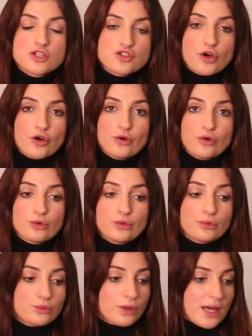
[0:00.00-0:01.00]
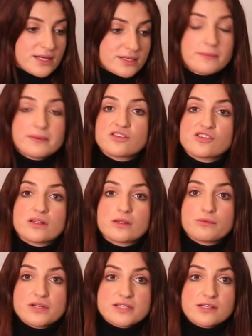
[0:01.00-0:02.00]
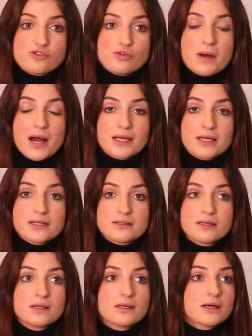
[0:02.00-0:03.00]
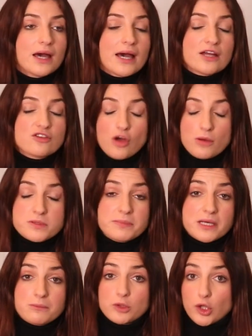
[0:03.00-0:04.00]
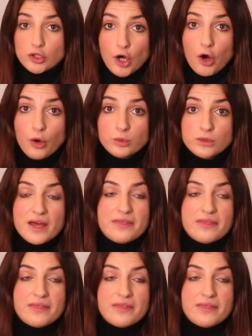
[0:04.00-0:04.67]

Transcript: So as I mentioned, the residential market uh, jobs are being put on hold.